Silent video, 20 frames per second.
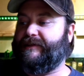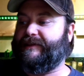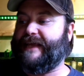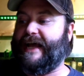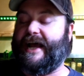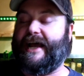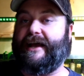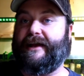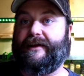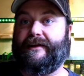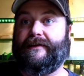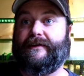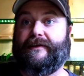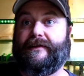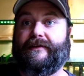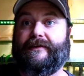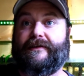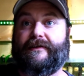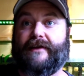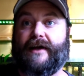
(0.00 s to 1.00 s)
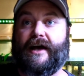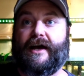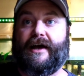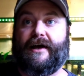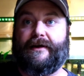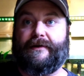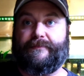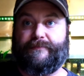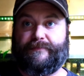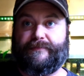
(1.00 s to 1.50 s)
that
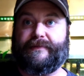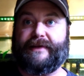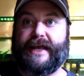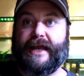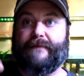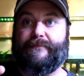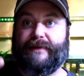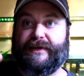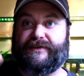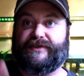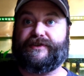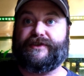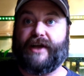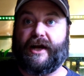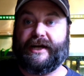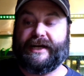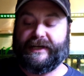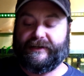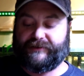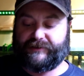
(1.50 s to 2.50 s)
uh, can be stuck